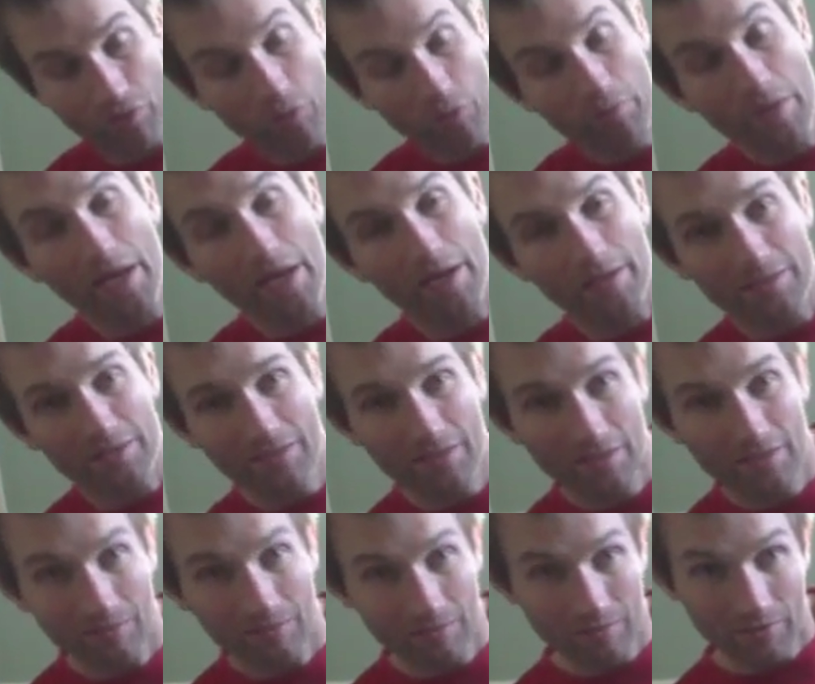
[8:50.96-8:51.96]

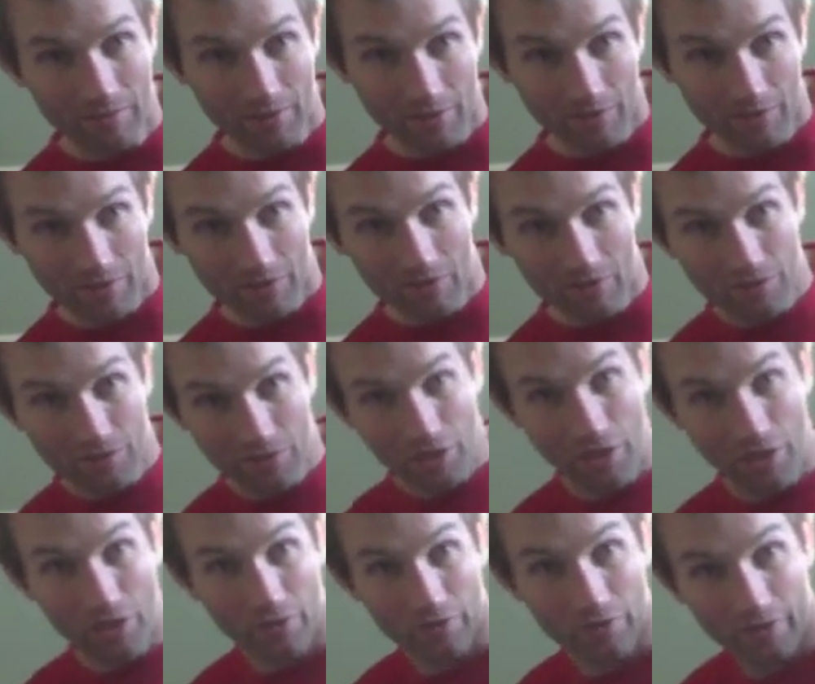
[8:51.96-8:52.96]
minutes.
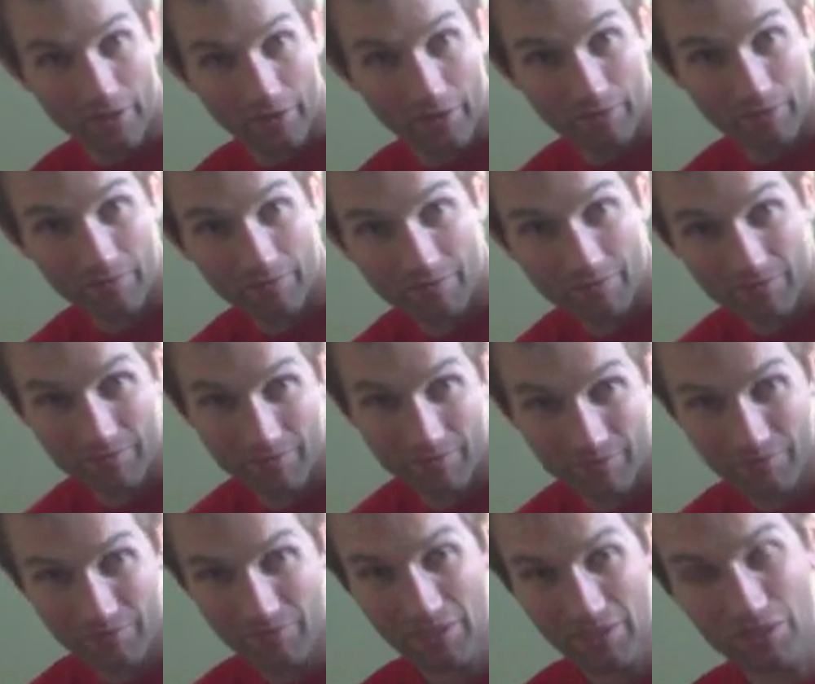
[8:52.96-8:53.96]
So, you know,
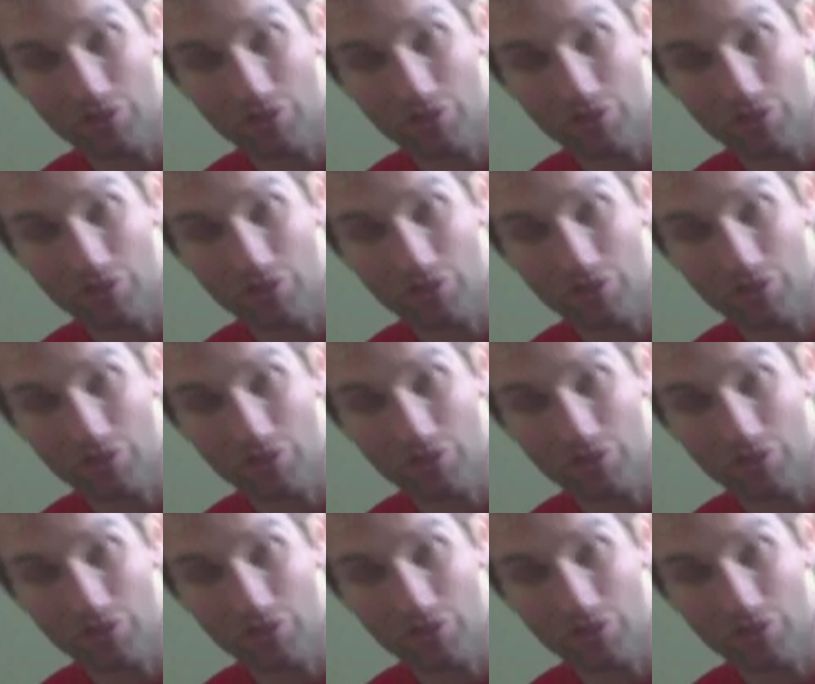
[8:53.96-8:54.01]
this